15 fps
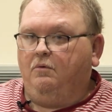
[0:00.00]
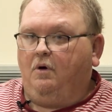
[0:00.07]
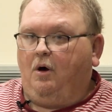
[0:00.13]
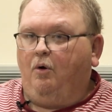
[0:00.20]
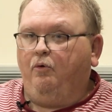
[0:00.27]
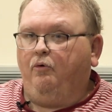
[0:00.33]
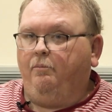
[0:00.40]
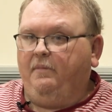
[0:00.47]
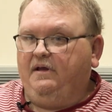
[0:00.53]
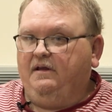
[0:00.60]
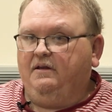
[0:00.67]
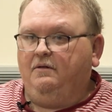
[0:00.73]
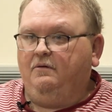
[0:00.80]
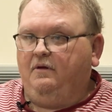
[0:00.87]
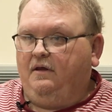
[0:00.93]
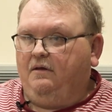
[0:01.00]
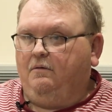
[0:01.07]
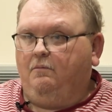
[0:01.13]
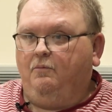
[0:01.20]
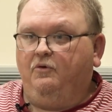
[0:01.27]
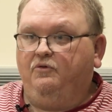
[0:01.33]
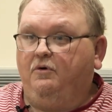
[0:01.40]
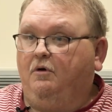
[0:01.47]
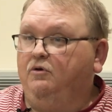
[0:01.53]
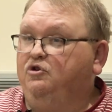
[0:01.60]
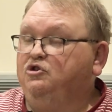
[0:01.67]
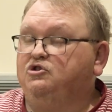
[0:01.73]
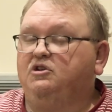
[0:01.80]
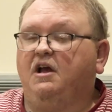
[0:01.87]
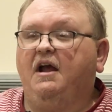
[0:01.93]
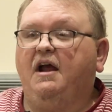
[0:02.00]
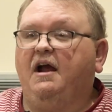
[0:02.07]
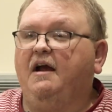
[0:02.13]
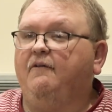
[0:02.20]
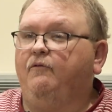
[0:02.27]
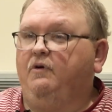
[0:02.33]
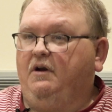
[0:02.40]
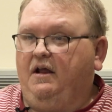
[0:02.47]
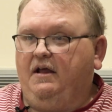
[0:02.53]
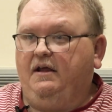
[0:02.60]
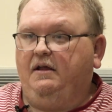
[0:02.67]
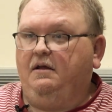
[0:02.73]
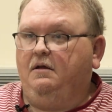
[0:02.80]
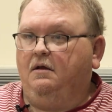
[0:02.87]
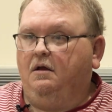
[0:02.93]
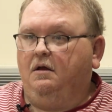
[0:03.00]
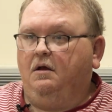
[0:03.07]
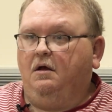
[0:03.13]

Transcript: older men that was there just every day,